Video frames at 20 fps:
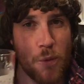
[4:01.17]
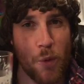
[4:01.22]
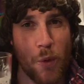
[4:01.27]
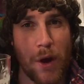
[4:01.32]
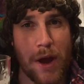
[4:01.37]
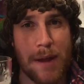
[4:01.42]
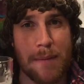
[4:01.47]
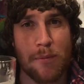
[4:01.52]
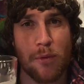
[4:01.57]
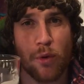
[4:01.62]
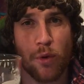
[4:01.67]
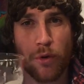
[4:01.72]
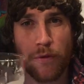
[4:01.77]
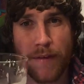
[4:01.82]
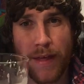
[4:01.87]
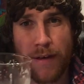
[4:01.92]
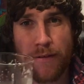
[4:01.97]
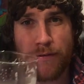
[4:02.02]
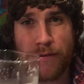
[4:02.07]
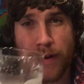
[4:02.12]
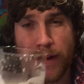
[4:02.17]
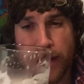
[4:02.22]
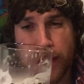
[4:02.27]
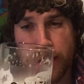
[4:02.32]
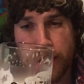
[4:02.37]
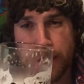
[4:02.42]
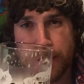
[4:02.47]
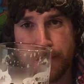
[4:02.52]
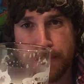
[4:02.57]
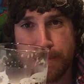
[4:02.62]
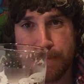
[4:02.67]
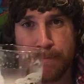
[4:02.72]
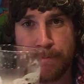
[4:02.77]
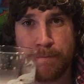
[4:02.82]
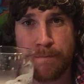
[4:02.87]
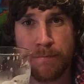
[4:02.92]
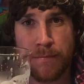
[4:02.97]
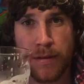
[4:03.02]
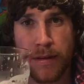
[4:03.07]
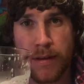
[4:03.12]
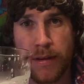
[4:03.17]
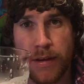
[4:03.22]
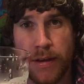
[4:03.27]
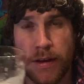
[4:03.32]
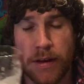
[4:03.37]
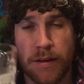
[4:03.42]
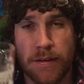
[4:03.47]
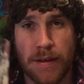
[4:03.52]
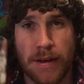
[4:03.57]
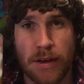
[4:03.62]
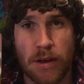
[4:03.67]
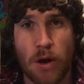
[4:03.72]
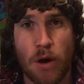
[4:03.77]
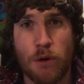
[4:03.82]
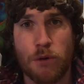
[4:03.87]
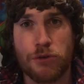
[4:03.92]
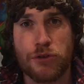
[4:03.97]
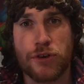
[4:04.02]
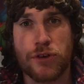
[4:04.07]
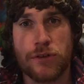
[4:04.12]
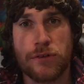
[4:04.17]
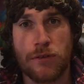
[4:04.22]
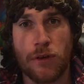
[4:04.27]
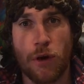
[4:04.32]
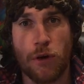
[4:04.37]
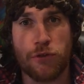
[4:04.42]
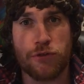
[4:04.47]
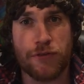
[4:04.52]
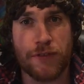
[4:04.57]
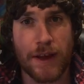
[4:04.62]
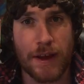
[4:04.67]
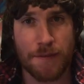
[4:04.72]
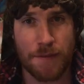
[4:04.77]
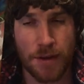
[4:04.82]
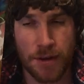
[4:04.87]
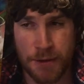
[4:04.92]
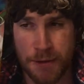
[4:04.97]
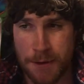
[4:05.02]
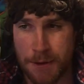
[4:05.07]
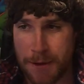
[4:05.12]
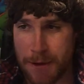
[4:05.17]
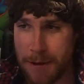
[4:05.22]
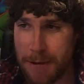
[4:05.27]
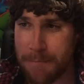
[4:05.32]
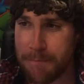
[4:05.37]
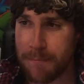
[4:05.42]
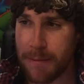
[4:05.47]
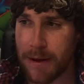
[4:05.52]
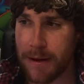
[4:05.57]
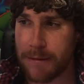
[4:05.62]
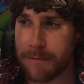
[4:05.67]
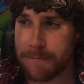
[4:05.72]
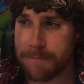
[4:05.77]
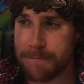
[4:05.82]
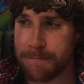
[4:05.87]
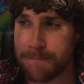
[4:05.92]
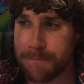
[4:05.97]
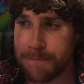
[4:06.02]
Way more of that funk, you know, that Kolsch flavour. But